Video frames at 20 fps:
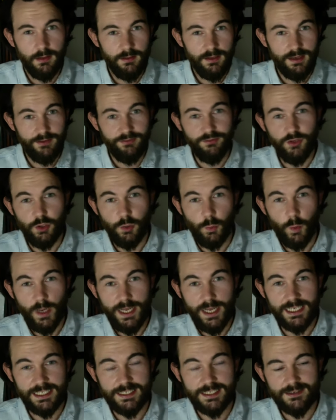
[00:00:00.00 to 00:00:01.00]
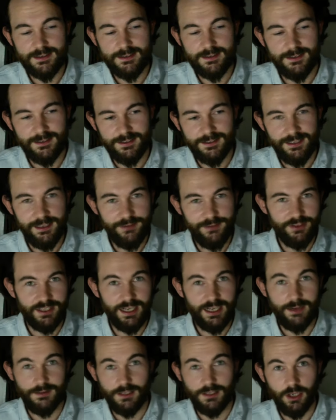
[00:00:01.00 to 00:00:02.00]
in a few weeks, if you'd
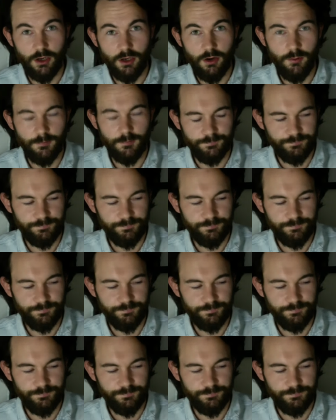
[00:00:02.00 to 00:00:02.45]
like to go.